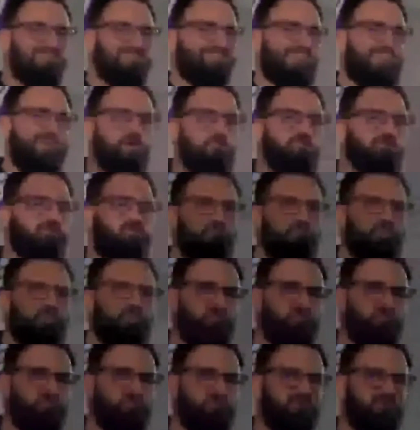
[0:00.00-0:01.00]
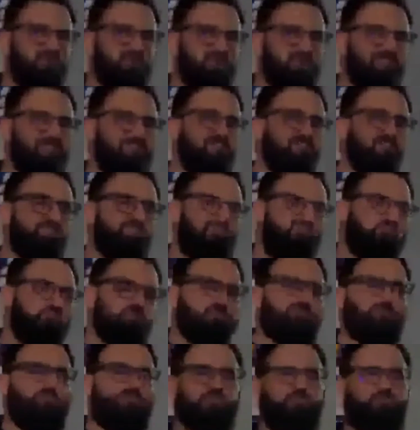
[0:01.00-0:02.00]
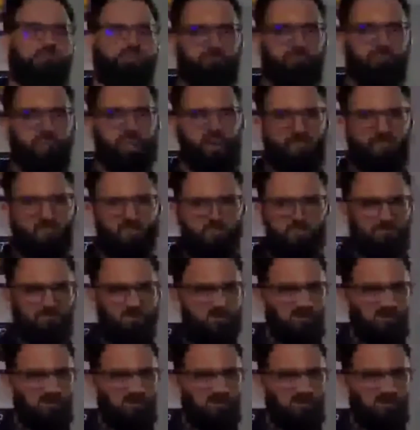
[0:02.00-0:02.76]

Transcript: same computer additional to the graphics